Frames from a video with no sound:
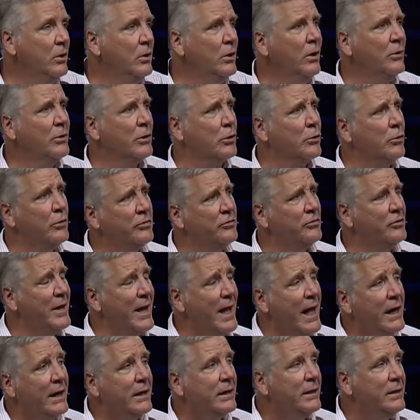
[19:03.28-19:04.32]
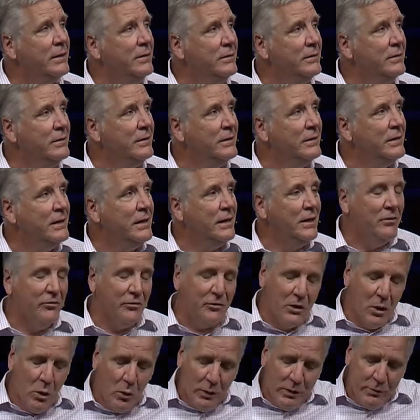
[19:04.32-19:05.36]
You know that Christianity
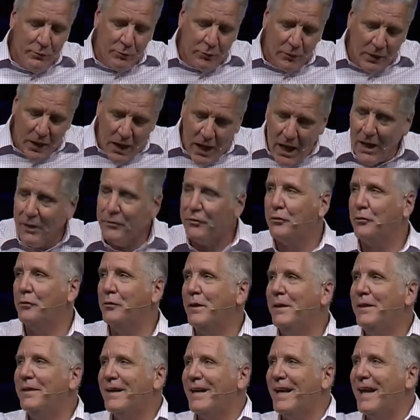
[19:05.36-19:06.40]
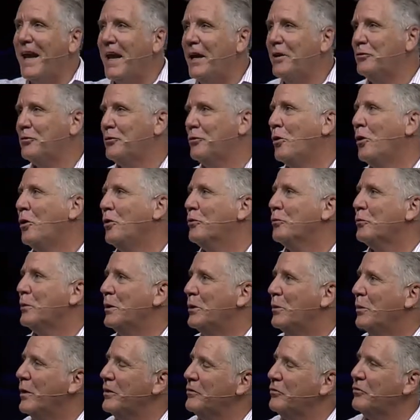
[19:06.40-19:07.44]
is the only philosophy that can answer all
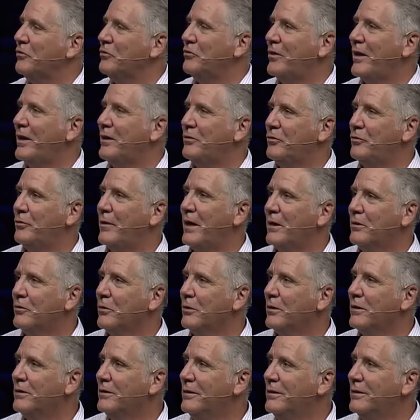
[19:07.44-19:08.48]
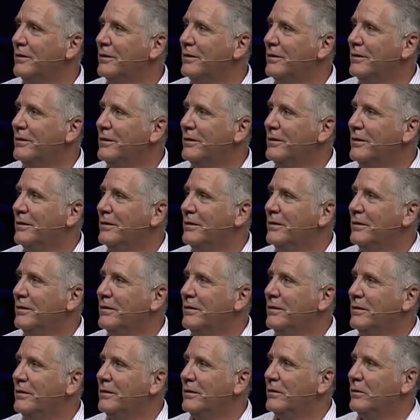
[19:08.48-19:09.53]
three questions satisfactorily.
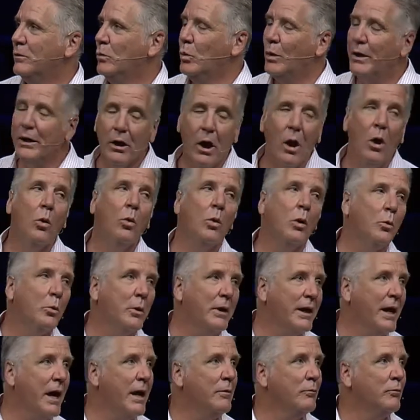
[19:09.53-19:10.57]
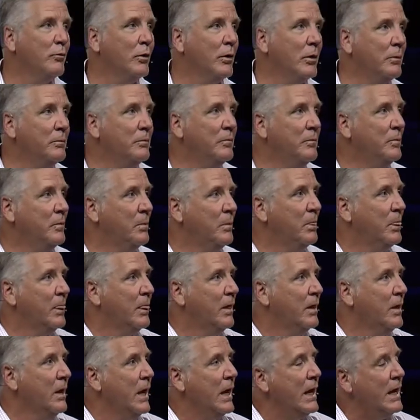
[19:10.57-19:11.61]
We know where we came from.
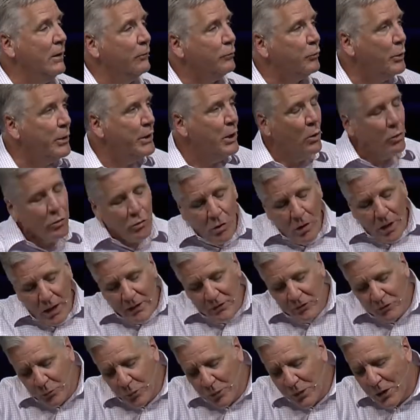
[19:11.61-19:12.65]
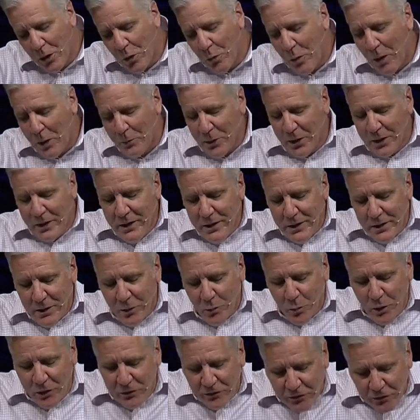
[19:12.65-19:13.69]
If we know Christ, we know why we're
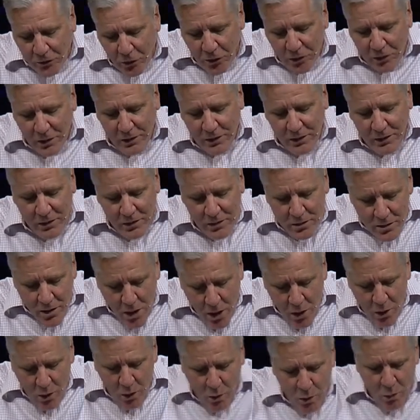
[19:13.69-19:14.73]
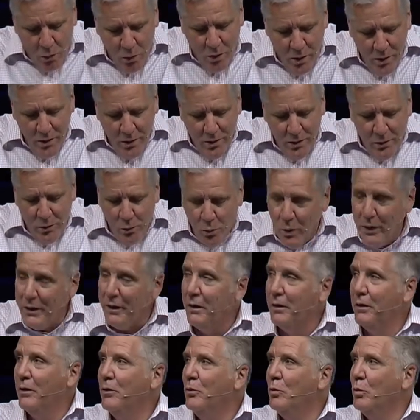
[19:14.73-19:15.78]
here, and we certainly know
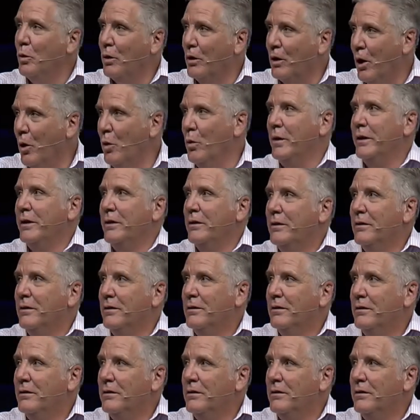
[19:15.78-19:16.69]
where we're going.